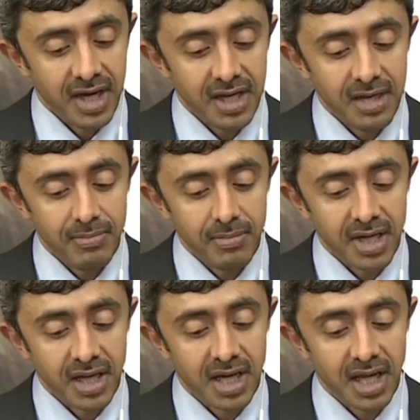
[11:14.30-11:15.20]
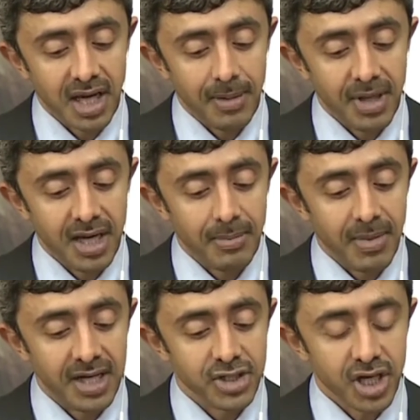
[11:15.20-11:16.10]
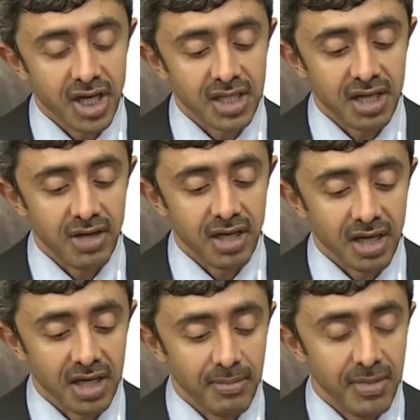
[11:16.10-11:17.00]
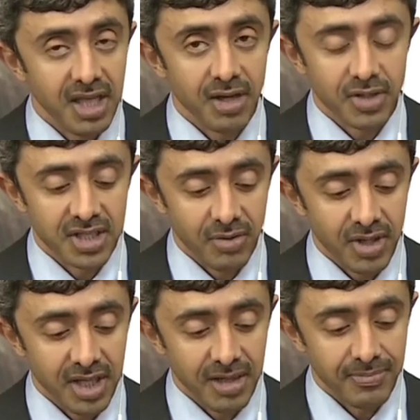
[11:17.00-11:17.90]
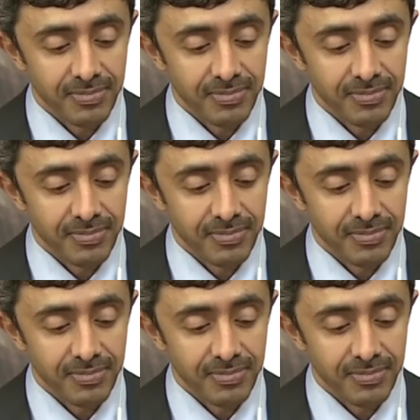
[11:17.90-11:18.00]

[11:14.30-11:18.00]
United Arab Emirates will always be